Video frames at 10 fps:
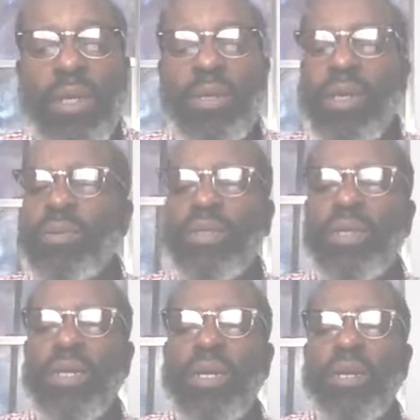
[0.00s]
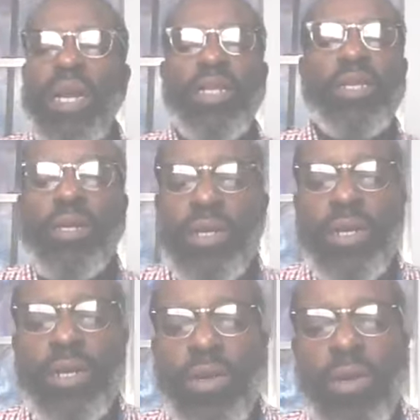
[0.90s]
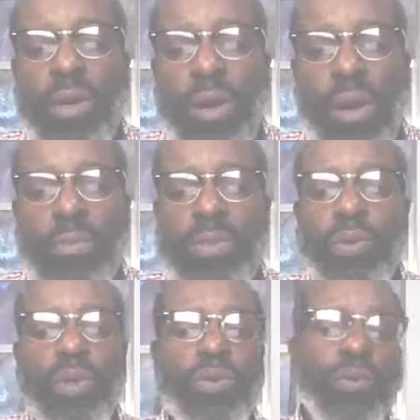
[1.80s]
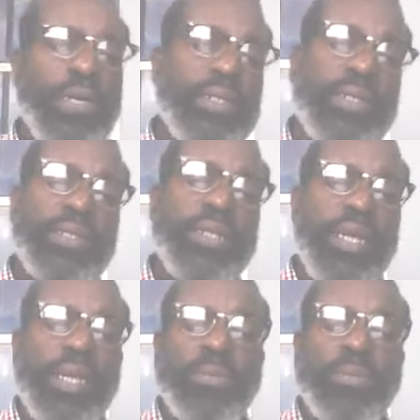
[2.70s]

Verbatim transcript: There was nothing good going on between 3 and 6 a.m.